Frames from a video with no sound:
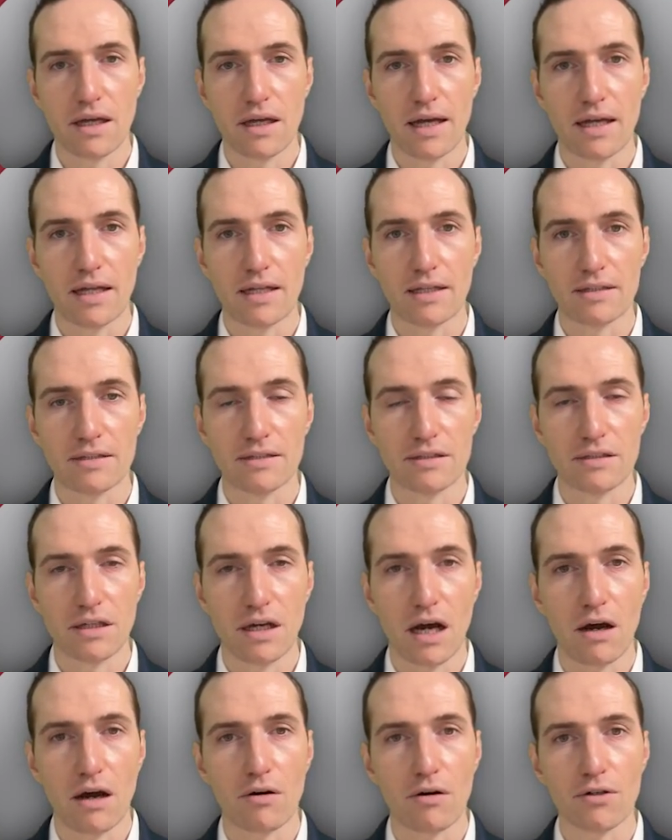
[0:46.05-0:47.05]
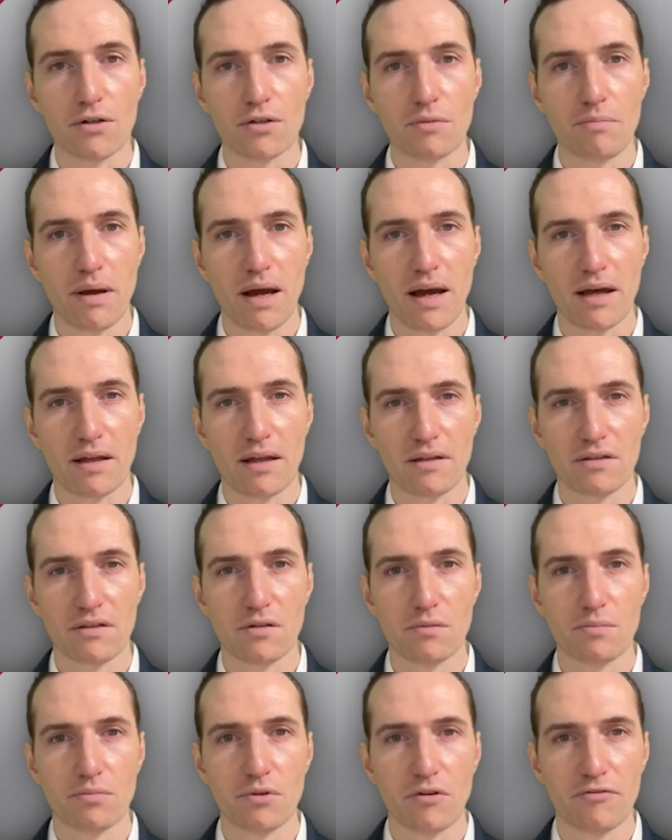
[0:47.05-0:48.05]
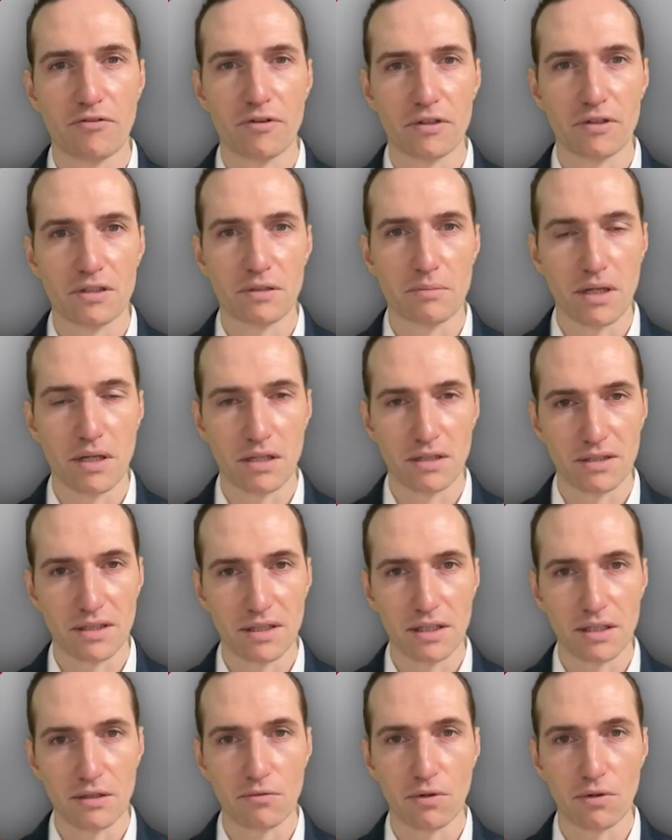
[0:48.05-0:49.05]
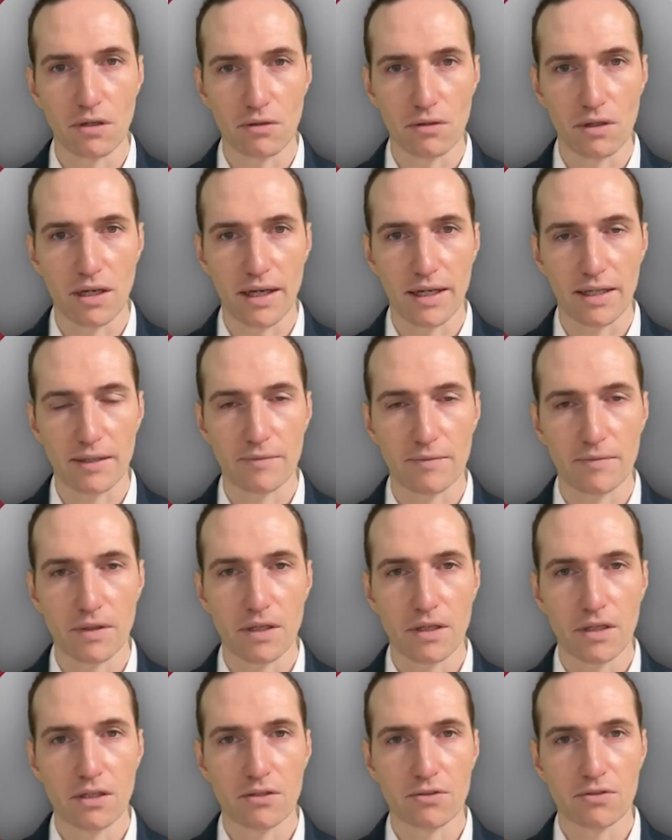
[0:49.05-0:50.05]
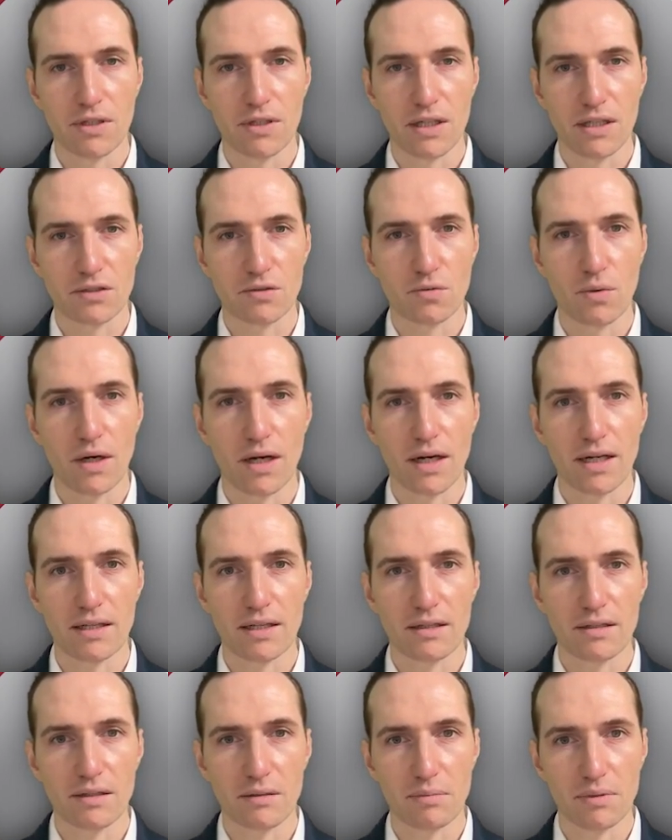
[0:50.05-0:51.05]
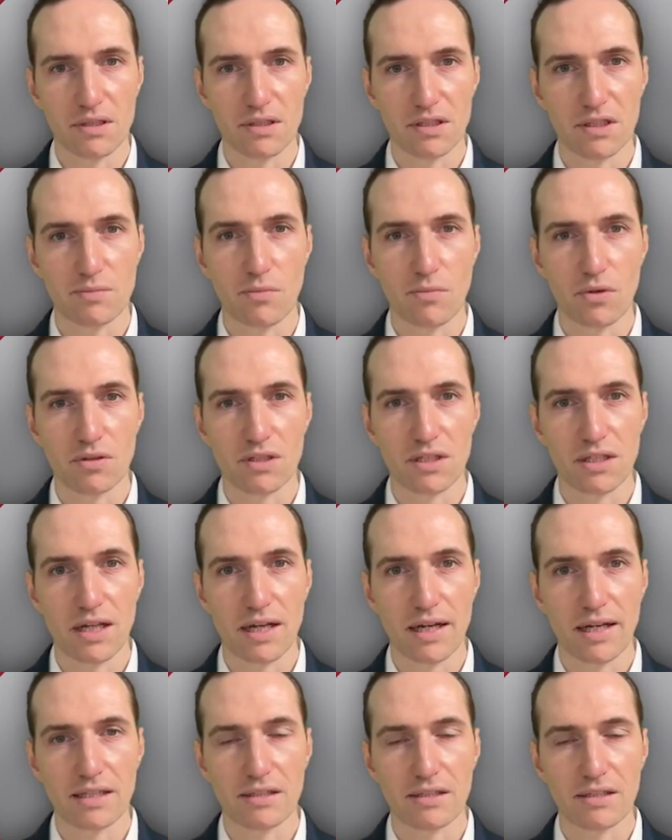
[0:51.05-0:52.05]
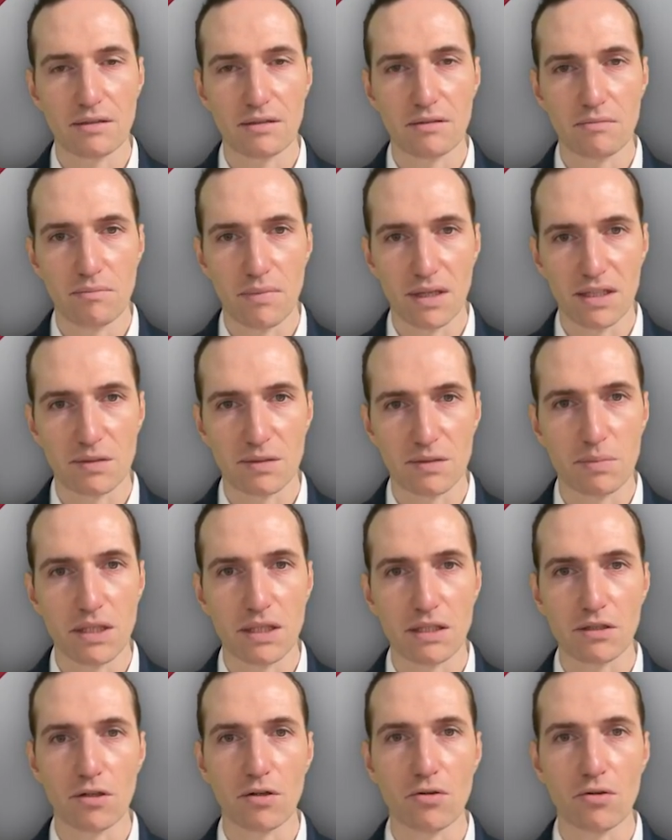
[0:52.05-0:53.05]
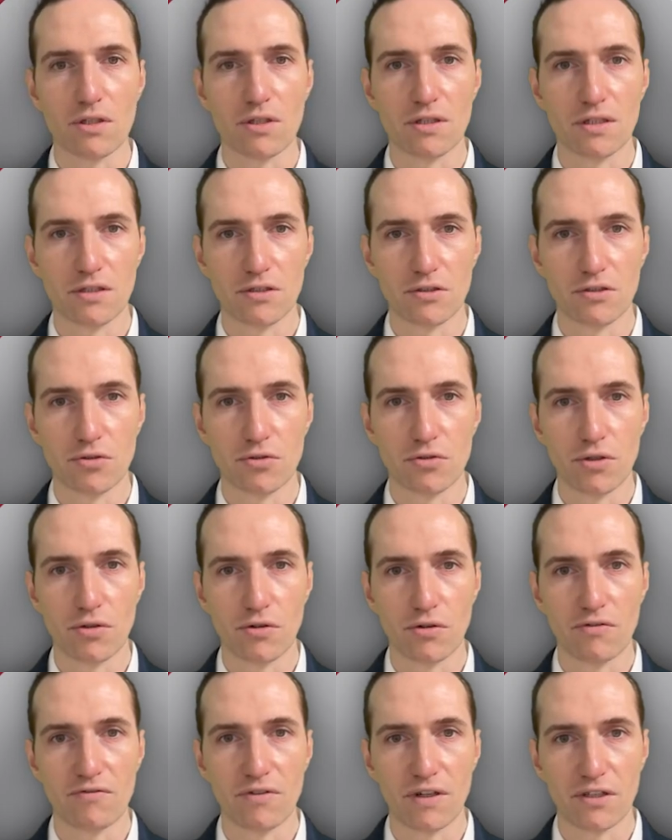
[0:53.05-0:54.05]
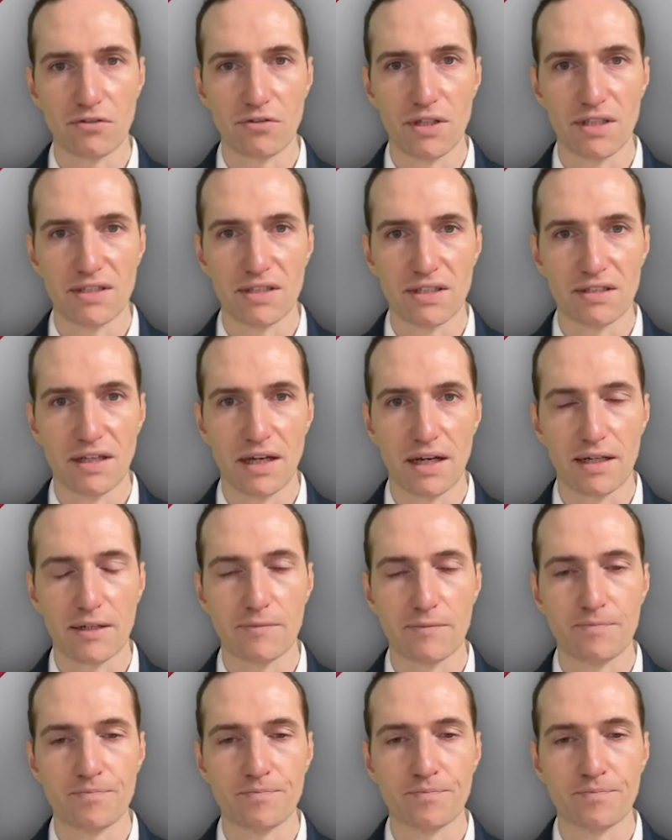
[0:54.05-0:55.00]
and how your path to profitability will look like. So that's why the business model slide must be included into your fundraising deck.